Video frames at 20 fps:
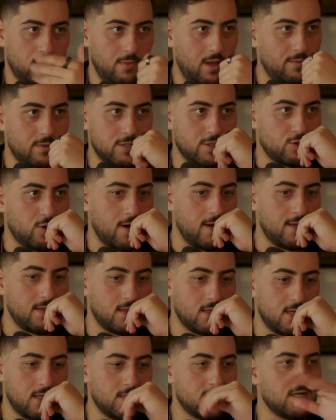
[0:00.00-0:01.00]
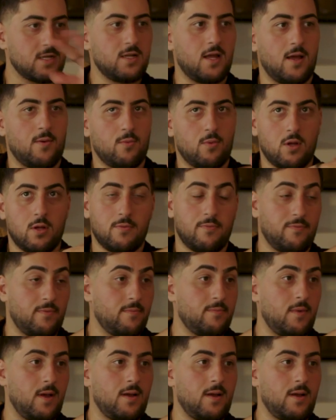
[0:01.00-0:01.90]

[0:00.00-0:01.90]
Melbourne's great, and it's good. Well,